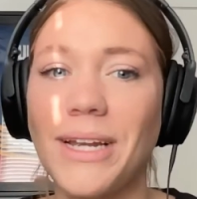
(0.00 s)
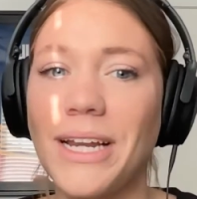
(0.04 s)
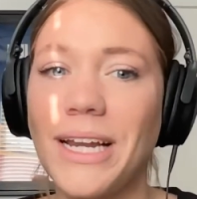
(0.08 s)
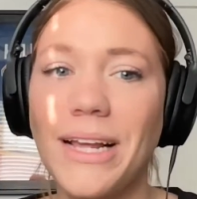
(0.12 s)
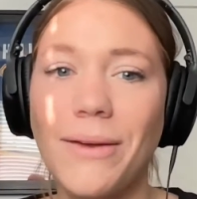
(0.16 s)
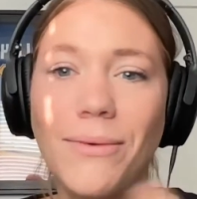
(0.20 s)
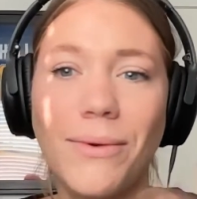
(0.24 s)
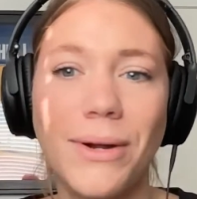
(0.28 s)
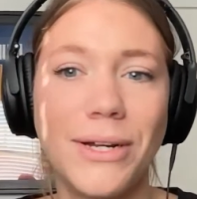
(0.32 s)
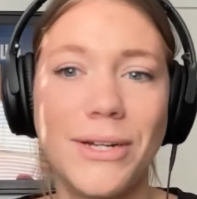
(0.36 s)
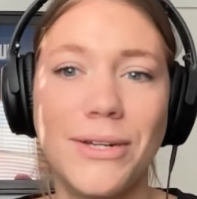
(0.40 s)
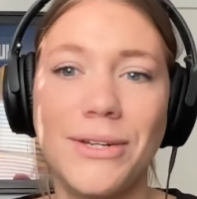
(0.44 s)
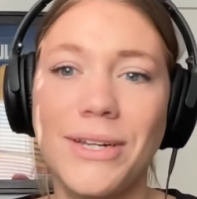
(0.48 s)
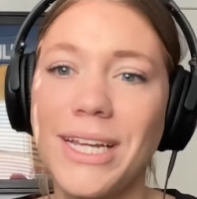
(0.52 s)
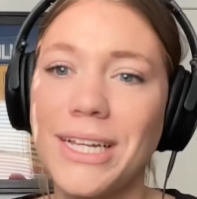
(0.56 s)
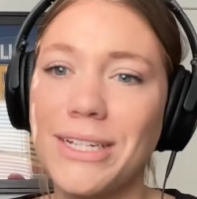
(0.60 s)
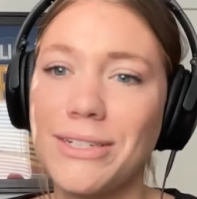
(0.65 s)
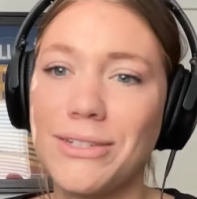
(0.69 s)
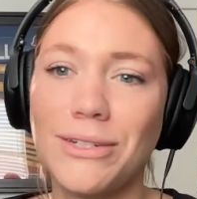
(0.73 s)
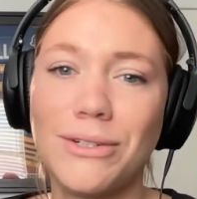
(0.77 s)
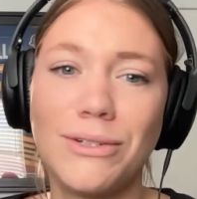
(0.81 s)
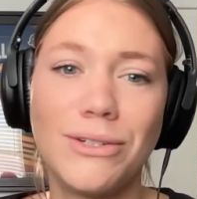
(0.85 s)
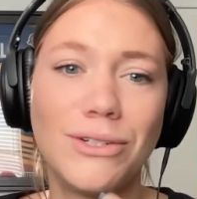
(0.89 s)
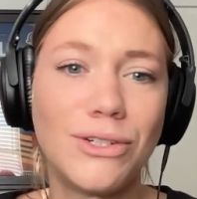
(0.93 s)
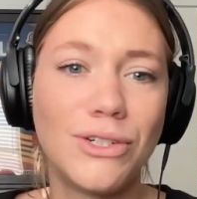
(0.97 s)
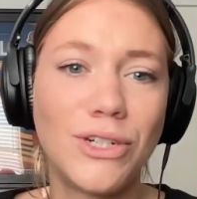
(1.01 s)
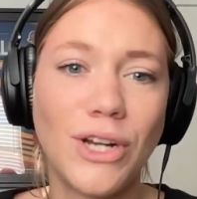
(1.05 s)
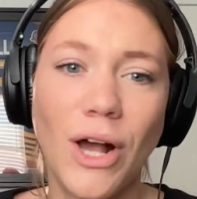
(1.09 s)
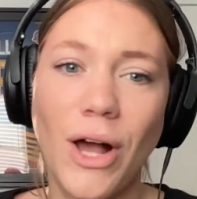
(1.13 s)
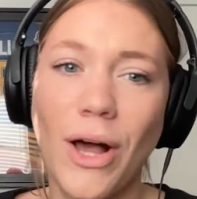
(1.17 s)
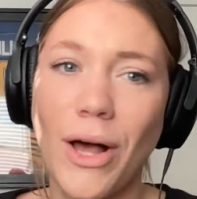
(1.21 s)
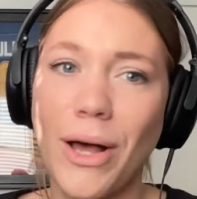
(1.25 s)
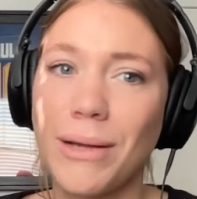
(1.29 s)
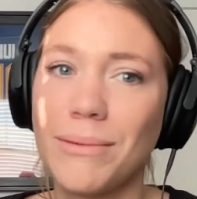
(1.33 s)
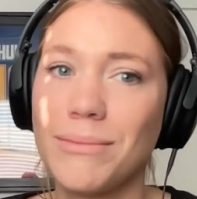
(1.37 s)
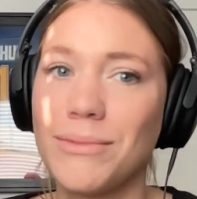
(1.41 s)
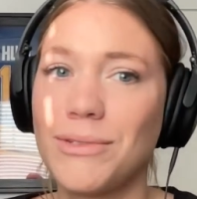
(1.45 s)
anywhere you need to, your
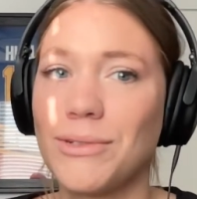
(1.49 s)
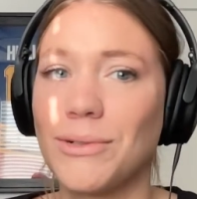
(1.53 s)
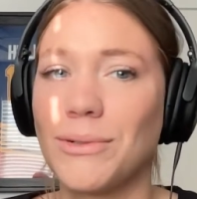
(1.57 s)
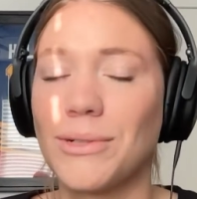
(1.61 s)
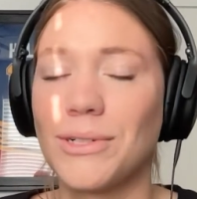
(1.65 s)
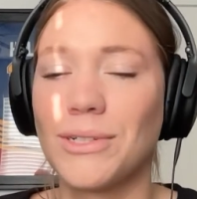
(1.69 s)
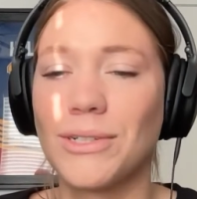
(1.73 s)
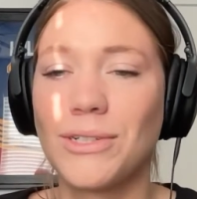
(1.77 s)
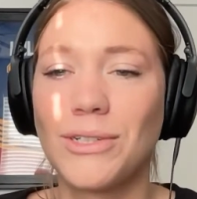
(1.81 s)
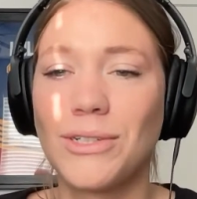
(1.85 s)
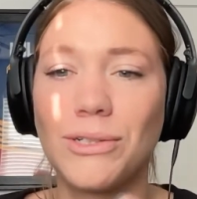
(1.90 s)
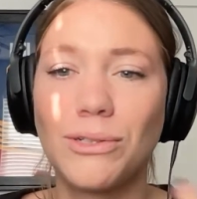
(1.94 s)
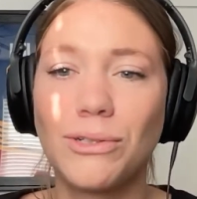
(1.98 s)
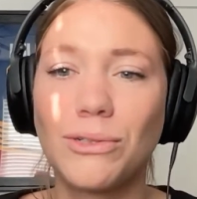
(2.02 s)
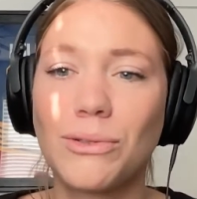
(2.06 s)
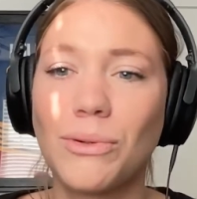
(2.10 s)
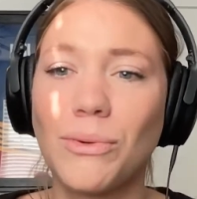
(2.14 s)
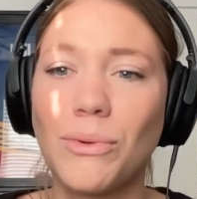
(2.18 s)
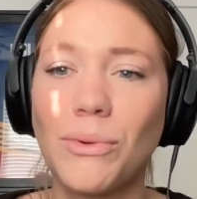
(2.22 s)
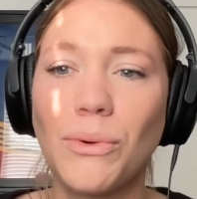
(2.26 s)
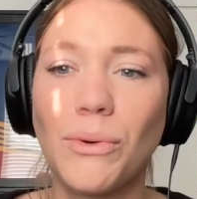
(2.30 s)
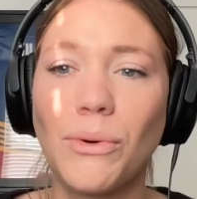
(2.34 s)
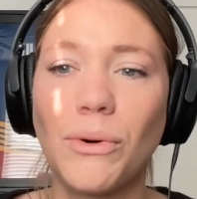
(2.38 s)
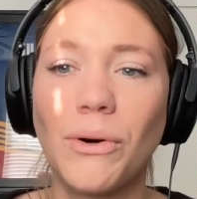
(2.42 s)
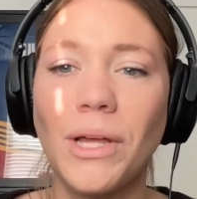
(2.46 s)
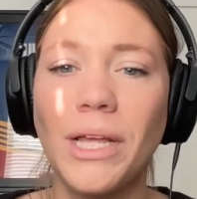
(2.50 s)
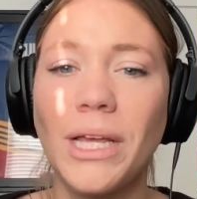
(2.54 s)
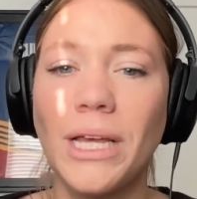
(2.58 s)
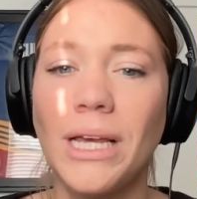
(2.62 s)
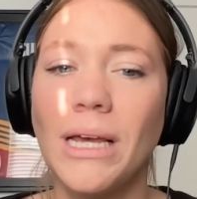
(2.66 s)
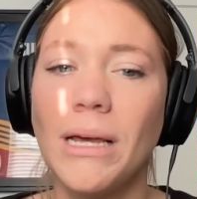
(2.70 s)
jobs or to school,